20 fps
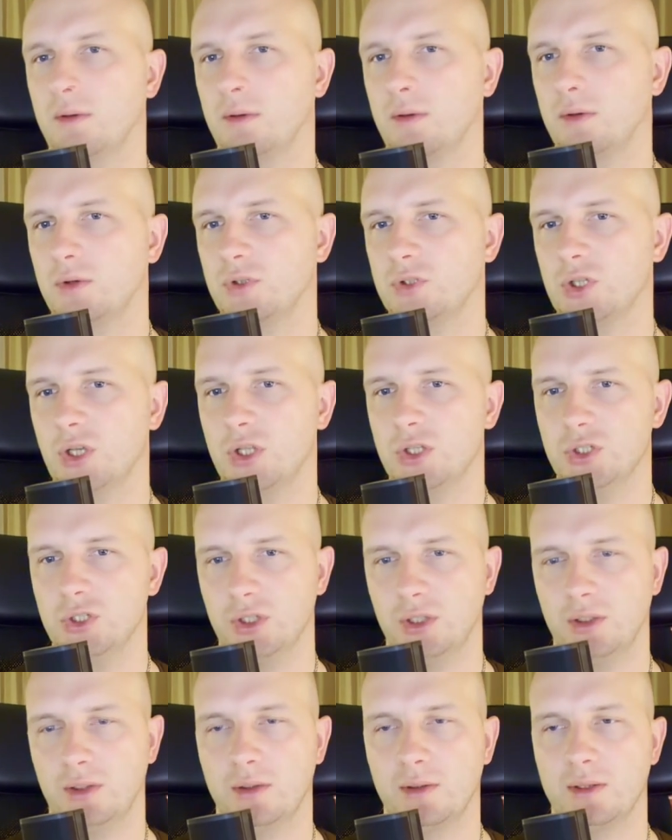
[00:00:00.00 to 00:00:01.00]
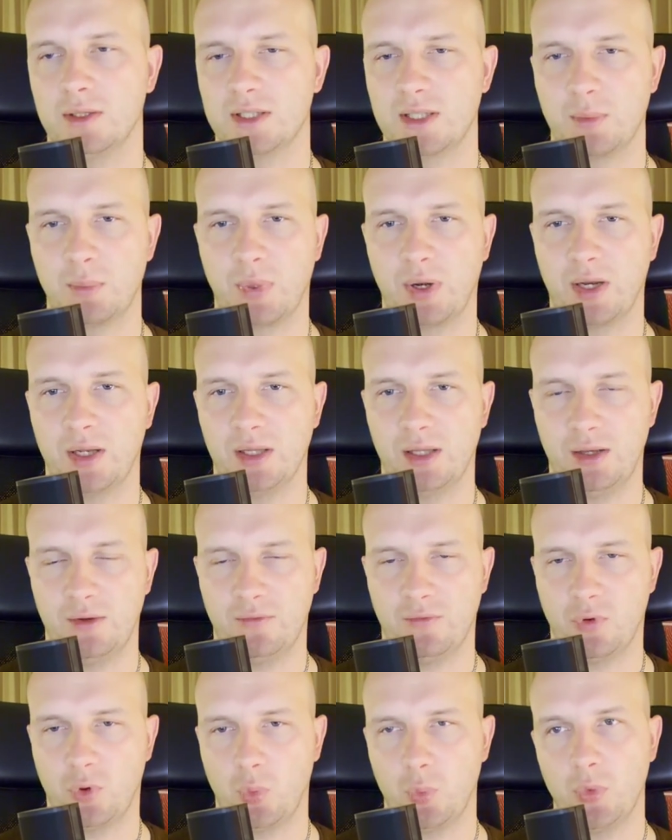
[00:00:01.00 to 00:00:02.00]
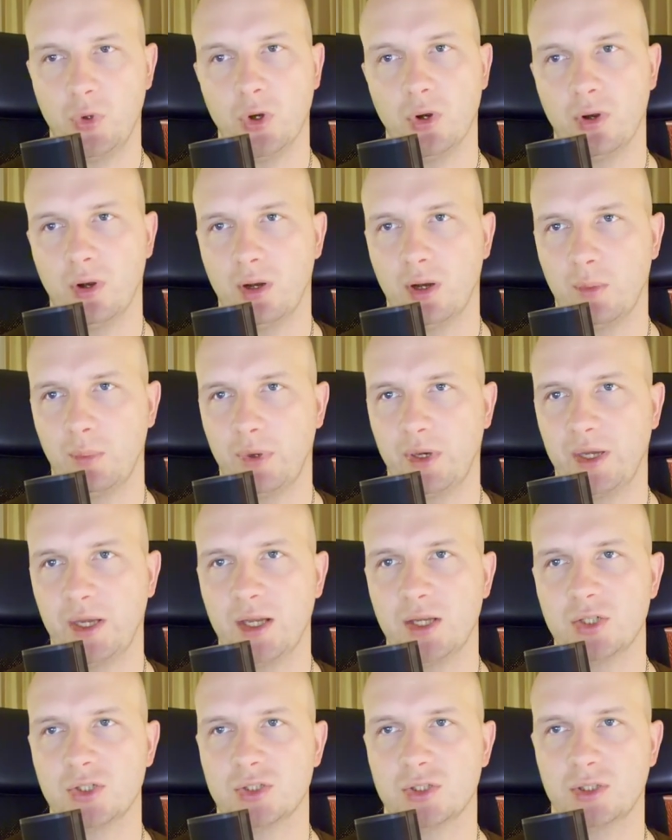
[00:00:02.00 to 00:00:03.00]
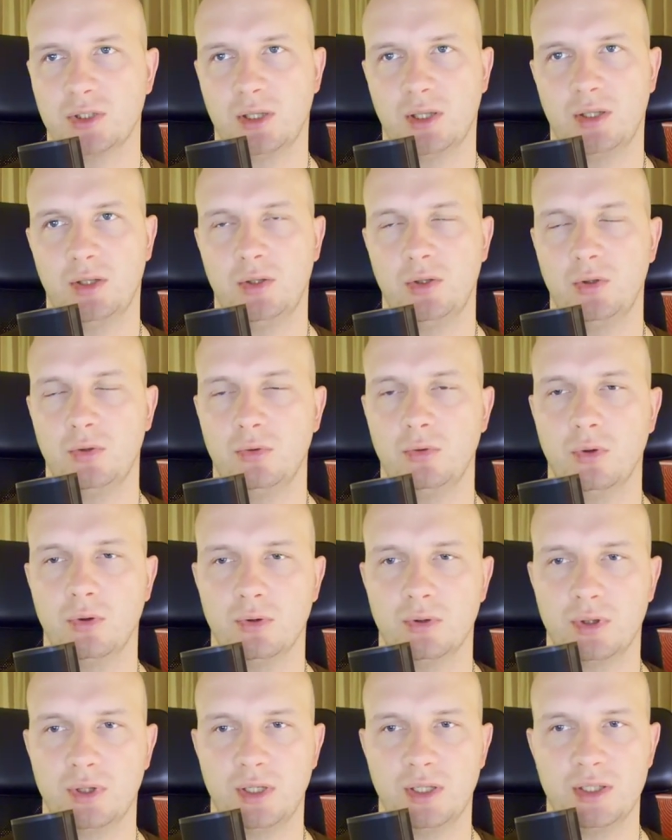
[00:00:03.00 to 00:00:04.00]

change it separately from your application, and you don't need